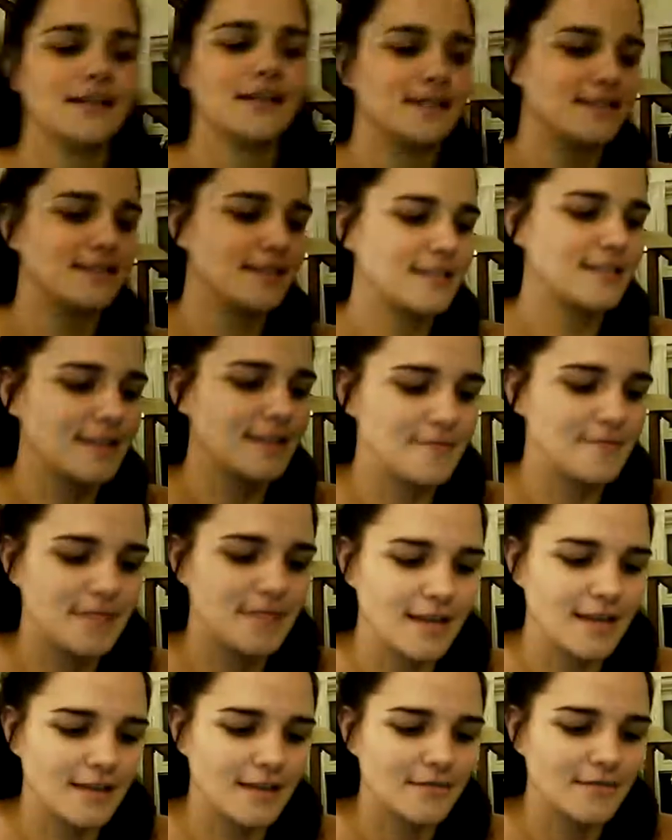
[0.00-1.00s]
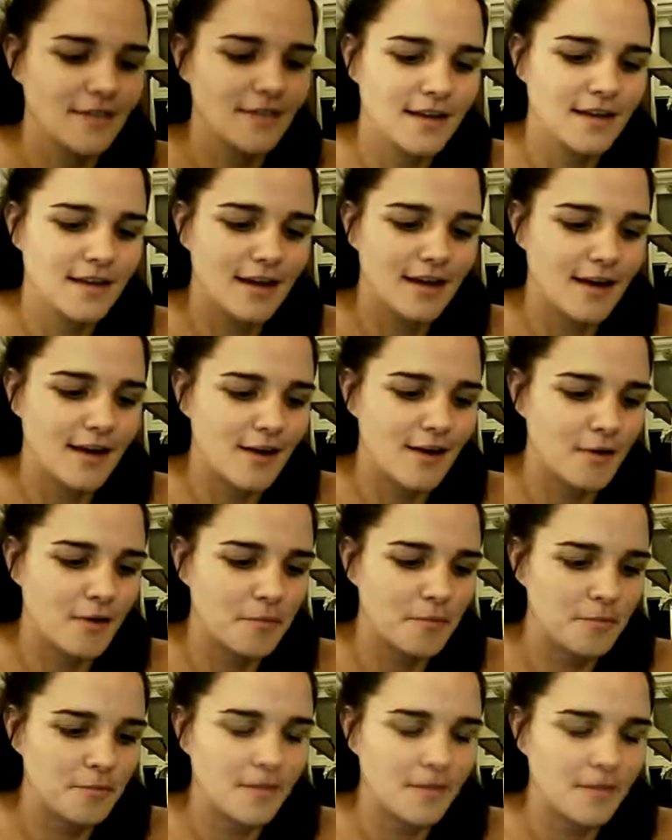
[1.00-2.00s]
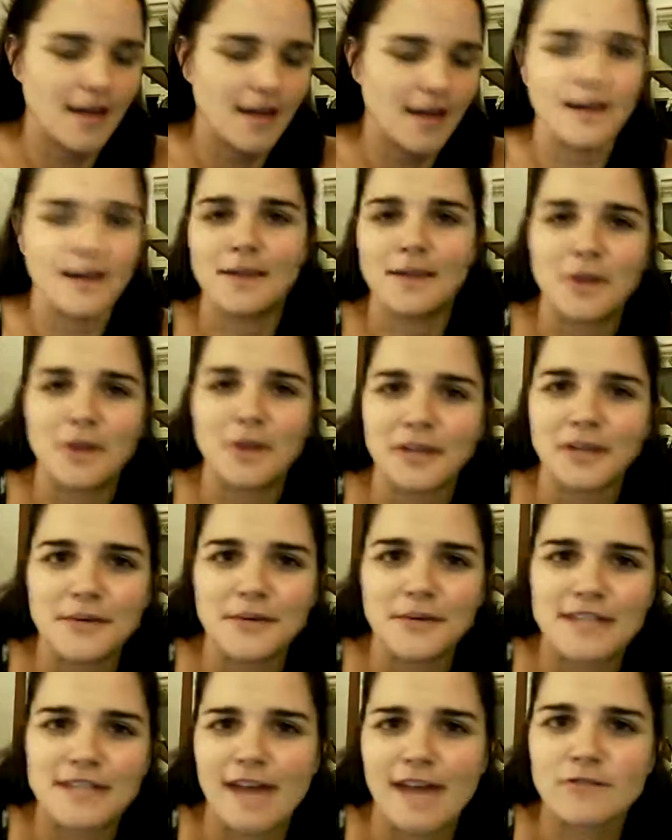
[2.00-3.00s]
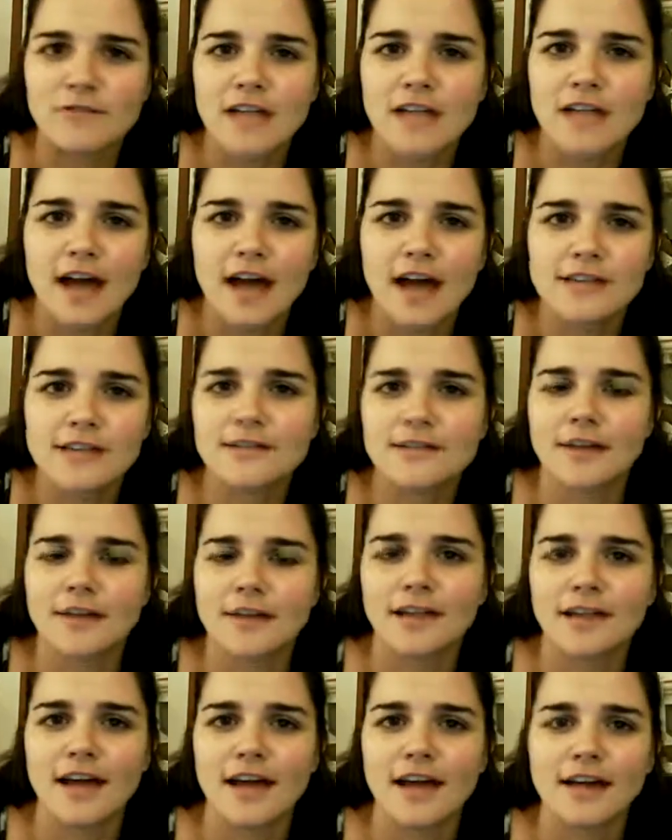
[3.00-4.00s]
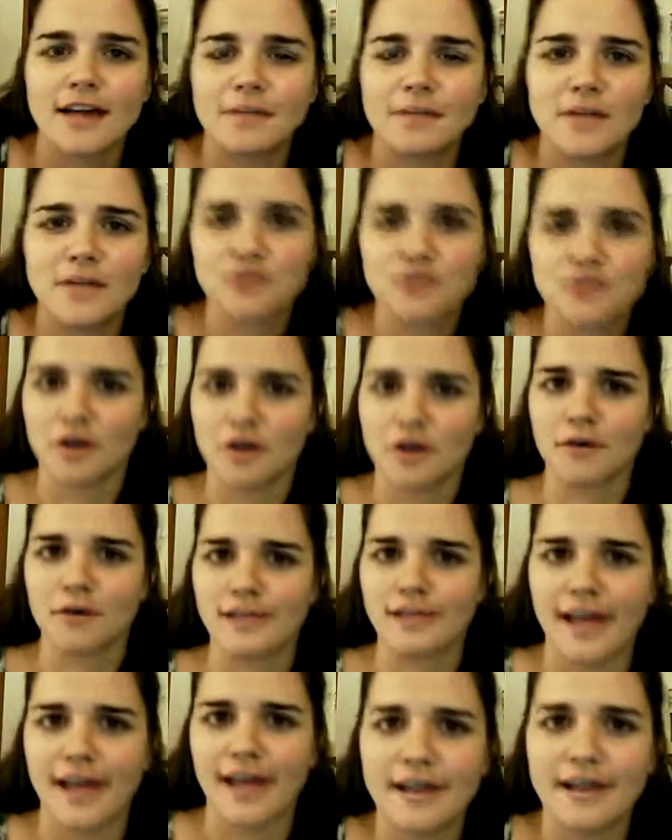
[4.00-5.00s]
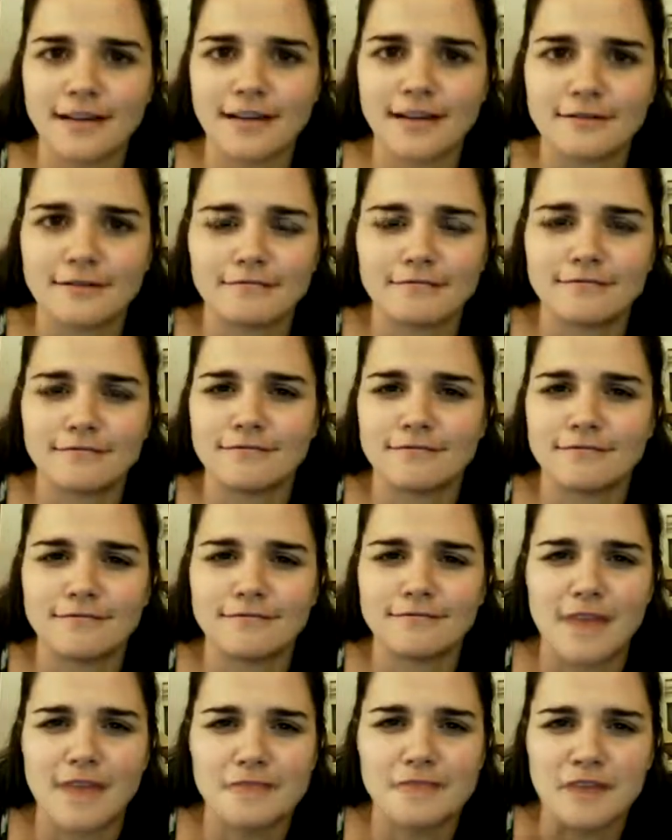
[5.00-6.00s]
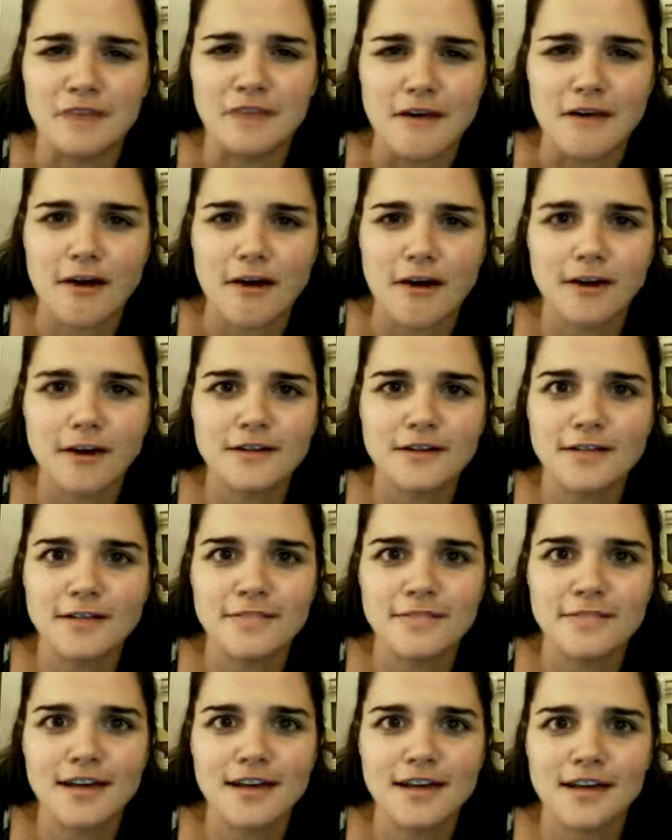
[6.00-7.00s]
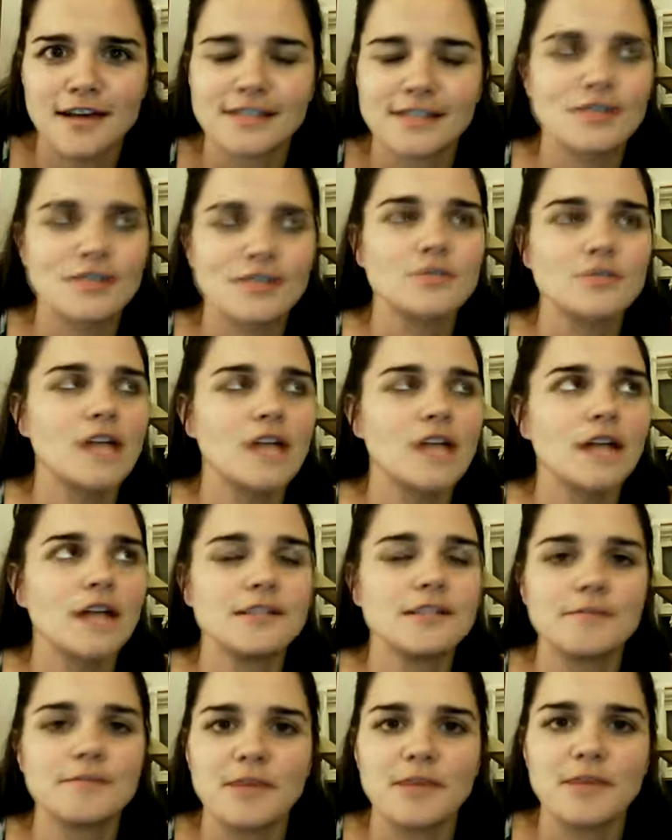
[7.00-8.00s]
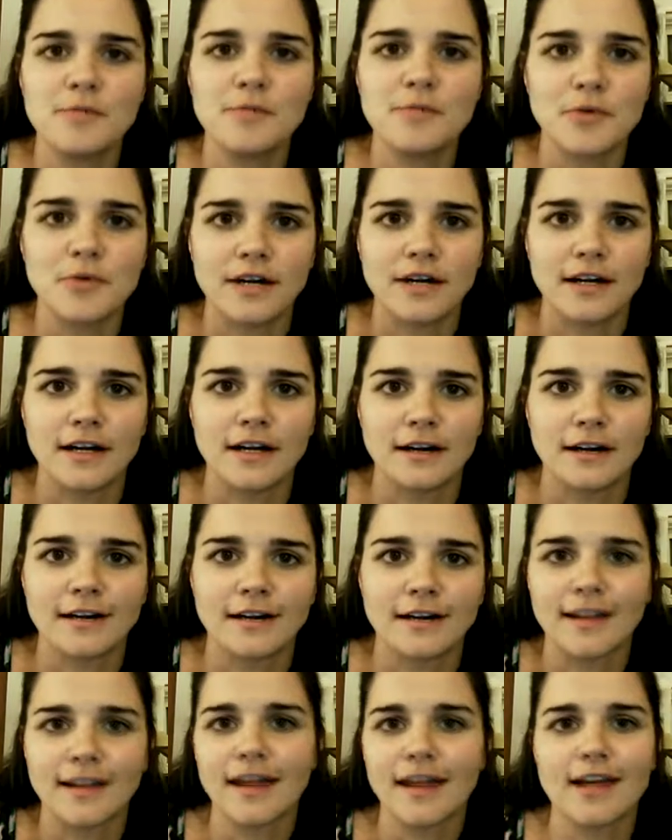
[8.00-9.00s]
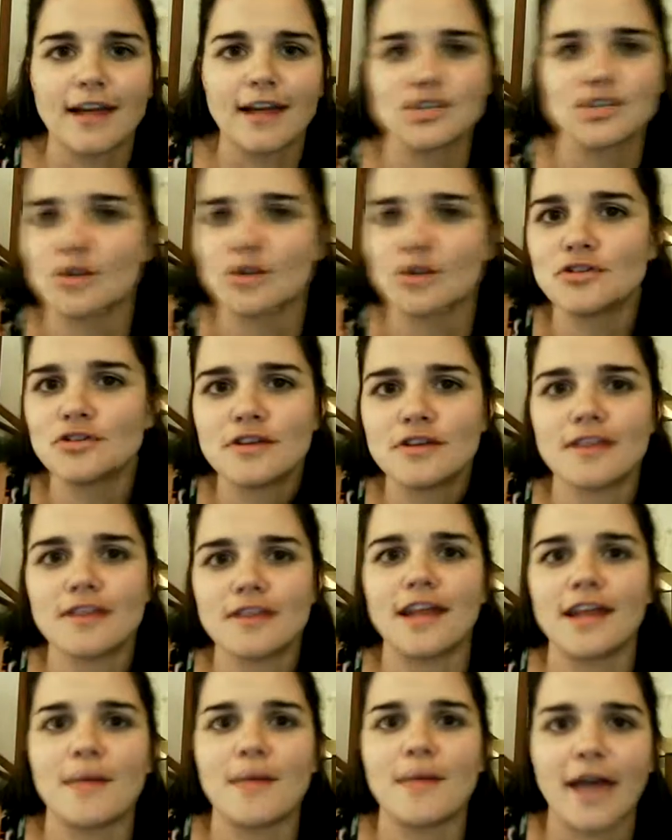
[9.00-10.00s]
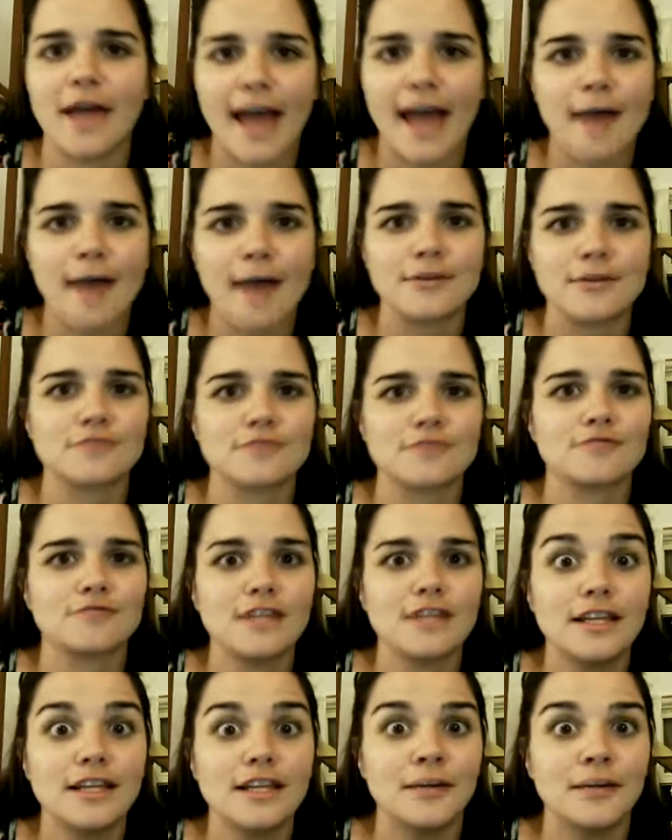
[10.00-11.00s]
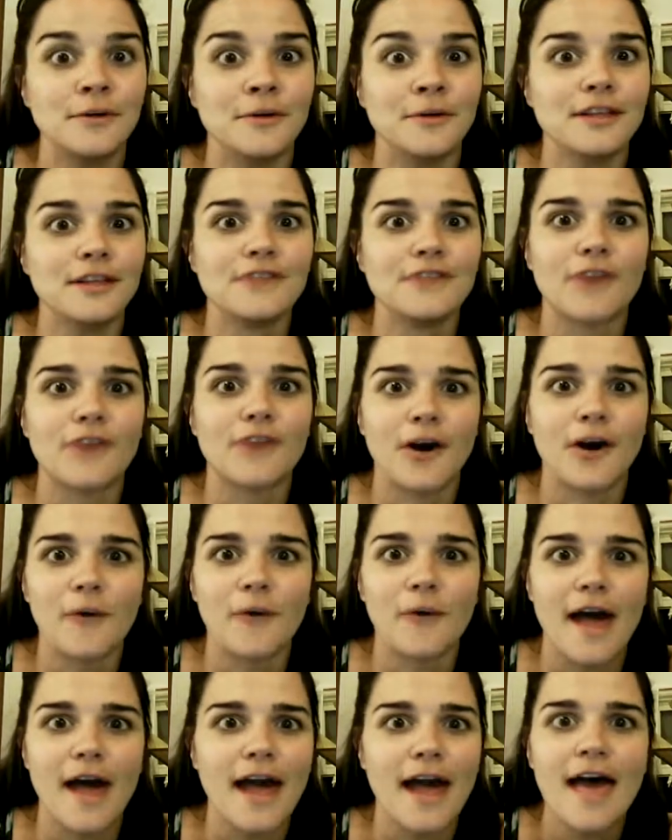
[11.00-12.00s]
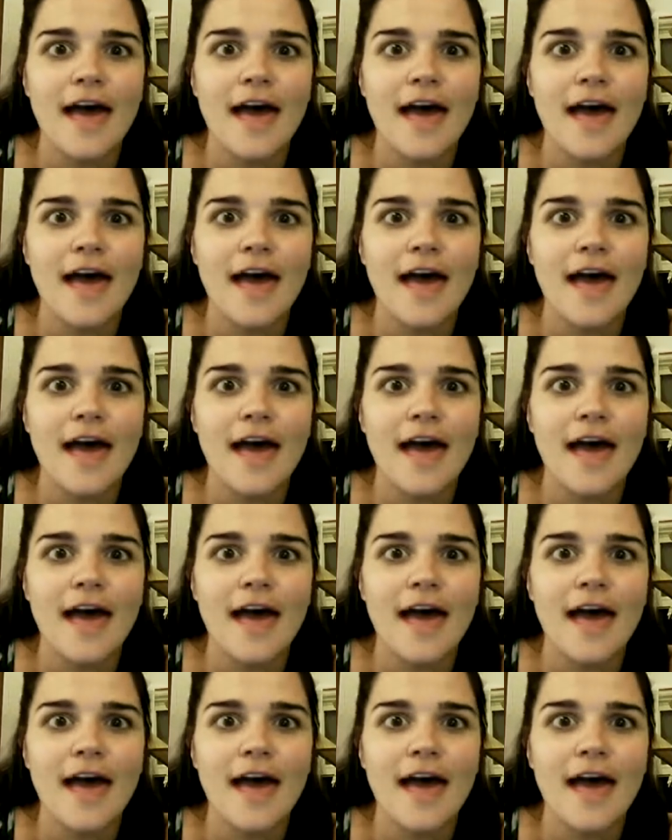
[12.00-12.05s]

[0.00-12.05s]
did something. And apparently it was advertised on like Metro Atlanta NPR or something, and so tons of people were here. And like I showed you the other day, my cabin is really, really far away.